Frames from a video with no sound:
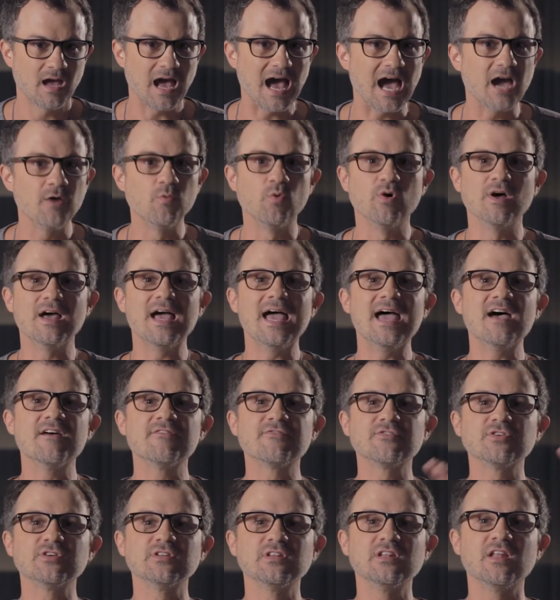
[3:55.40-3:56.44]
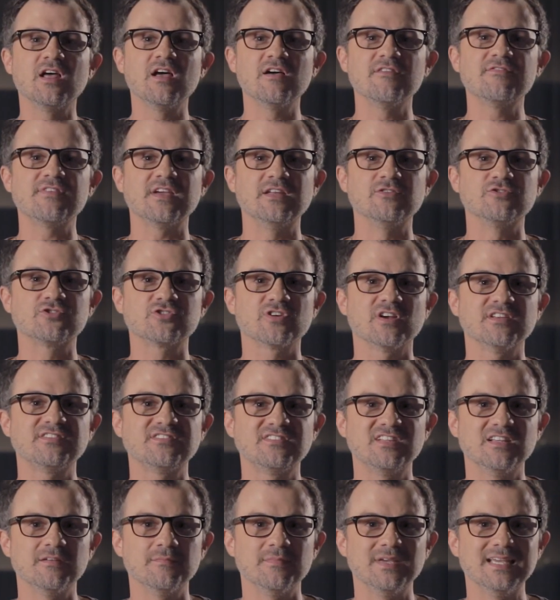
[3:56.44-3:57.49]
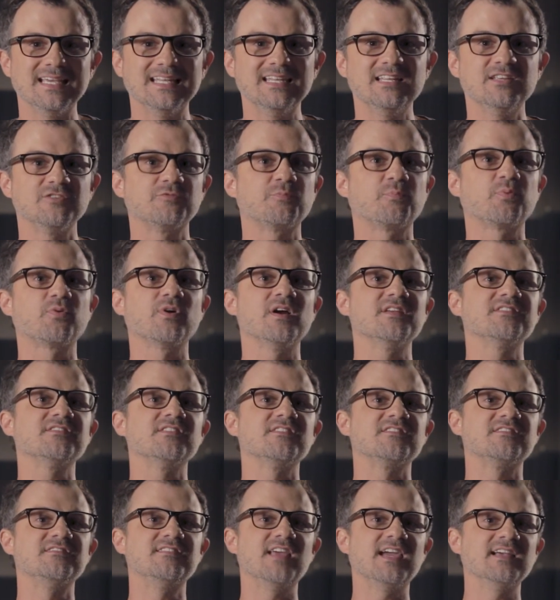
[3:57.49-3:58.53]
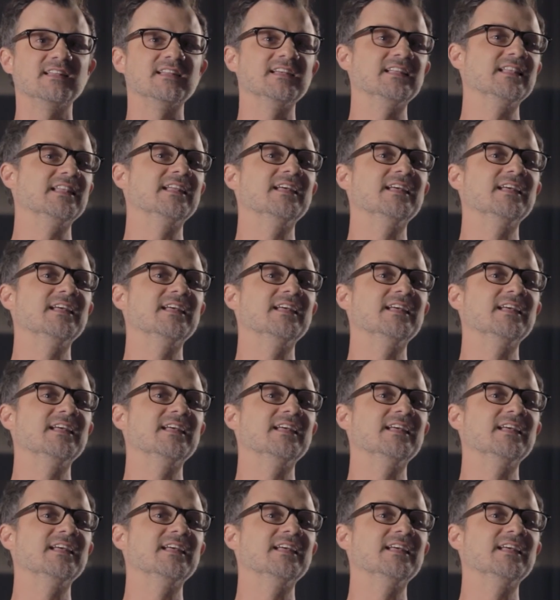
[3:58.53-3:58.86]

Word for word: "I will ever love and trust him, in his presence daily